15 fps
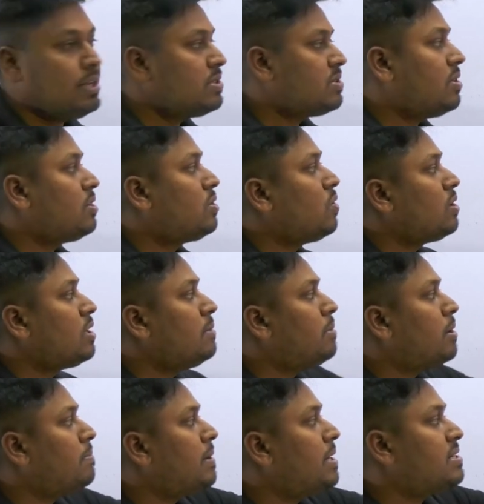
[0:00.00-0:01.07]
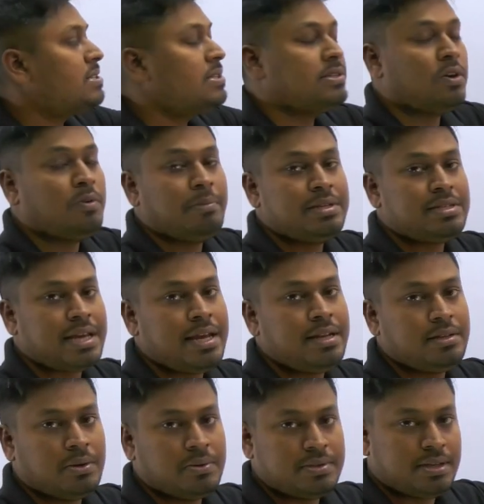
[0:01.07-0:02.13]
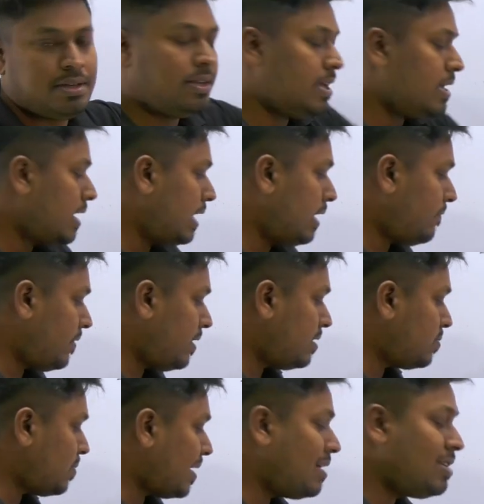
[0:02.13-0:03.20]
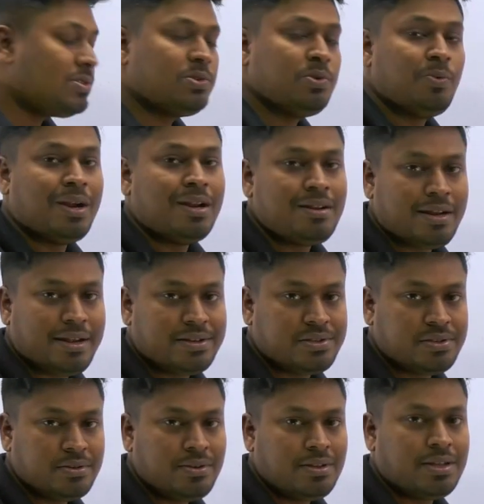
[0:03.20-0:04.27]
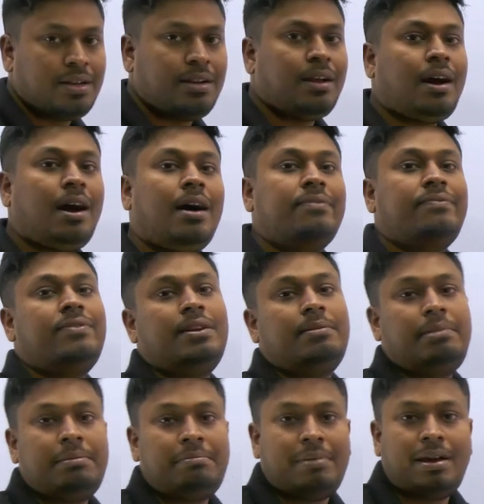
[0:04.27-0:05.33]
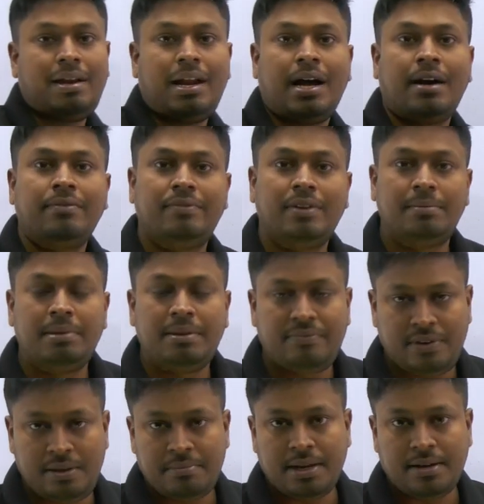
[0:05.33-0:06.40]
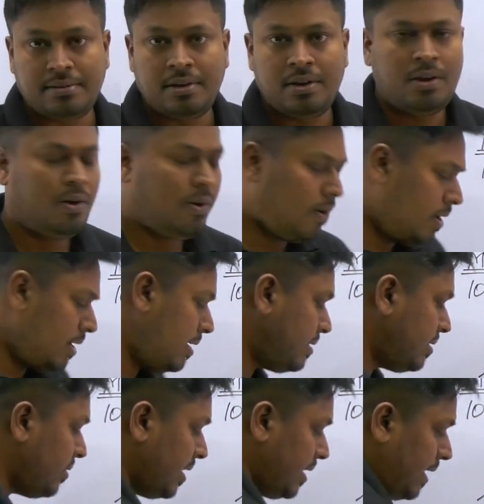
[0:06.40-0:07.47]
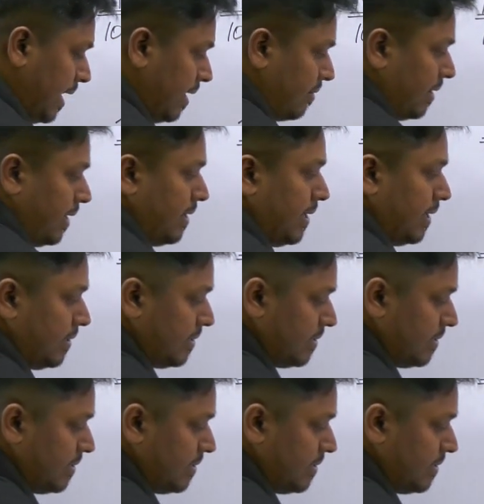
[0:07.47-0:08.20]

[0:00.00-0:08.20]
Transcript: So the total population is how much? 8000. If it is 1:1 ratio, then half will be male, half will be female. Or else you can calculate like